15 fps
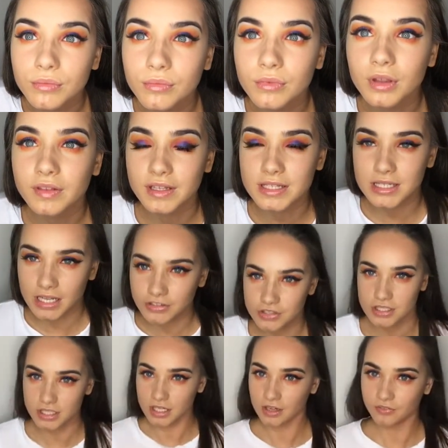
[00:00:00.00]
can't. These lashes
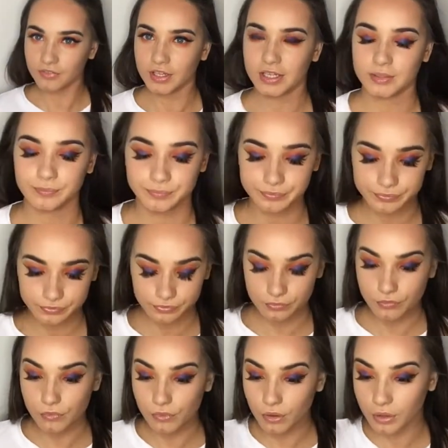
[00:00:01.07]
are lovely.
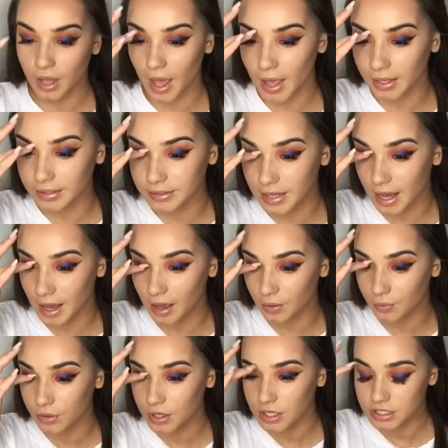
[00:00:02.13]
Okay,
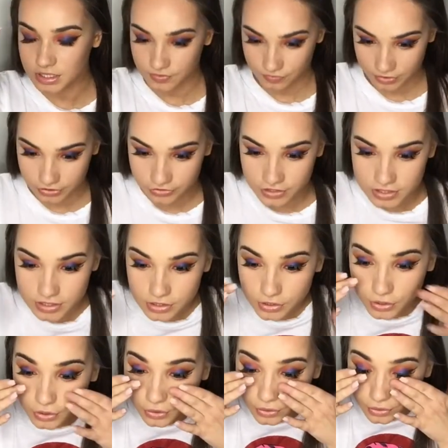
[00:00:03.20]
now to finish this
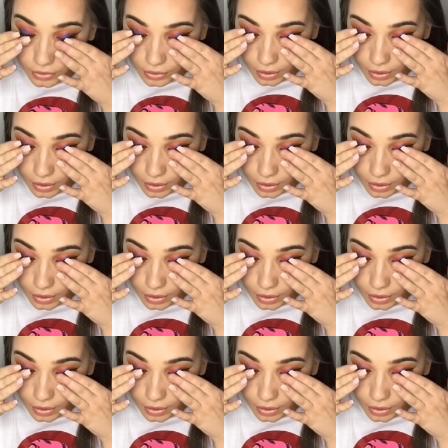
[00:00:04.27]
look,